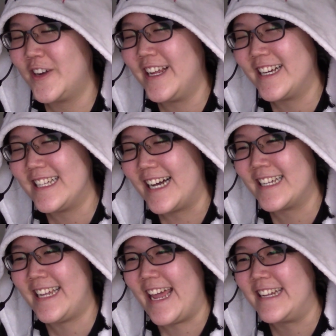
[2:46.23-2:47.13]
Clark
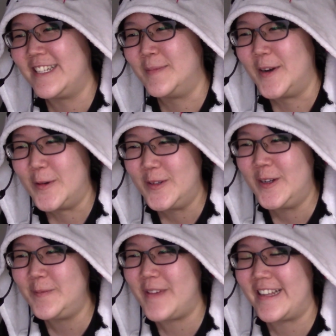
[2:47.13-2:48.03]
Kent mode,
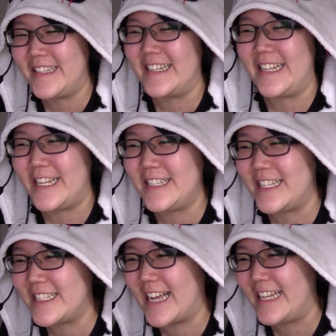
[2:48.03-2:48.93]
basically
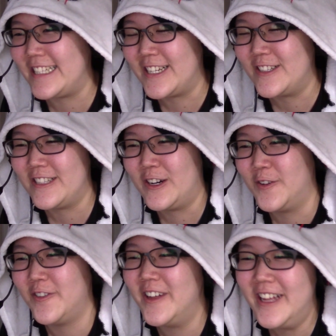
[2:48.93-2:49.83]
disguising
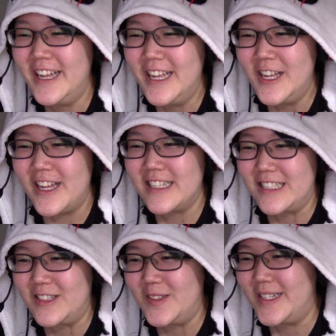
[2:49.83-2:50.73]
yourself as the
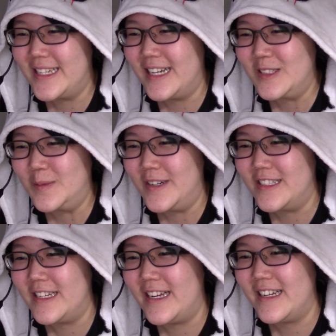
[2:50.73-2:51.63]
student council
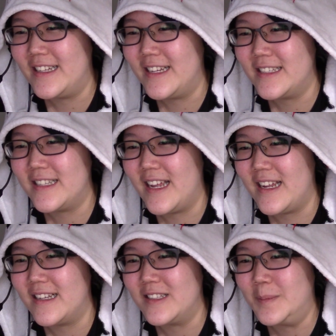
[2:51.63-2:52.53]
president, and then they're
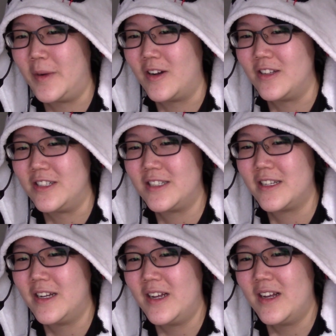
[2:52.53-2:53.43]
saying it's abolished.
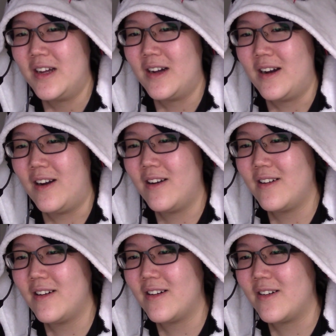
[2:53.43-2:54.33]

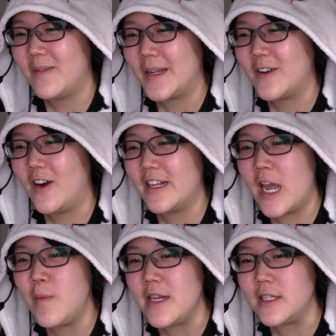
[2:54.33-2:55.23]
Oh my god, can
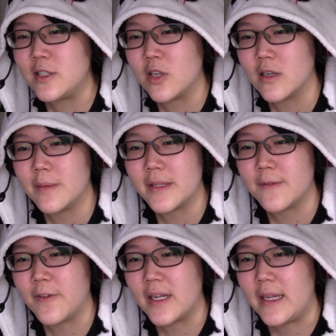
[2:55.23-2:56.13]
we just talk about the
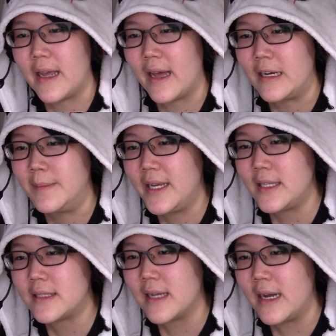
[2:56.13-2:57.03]
fucking anime
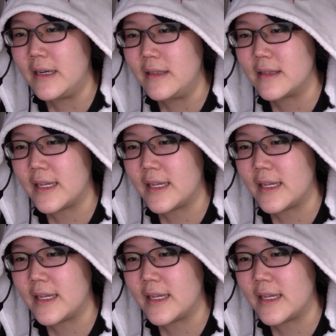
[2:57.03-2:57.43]
style?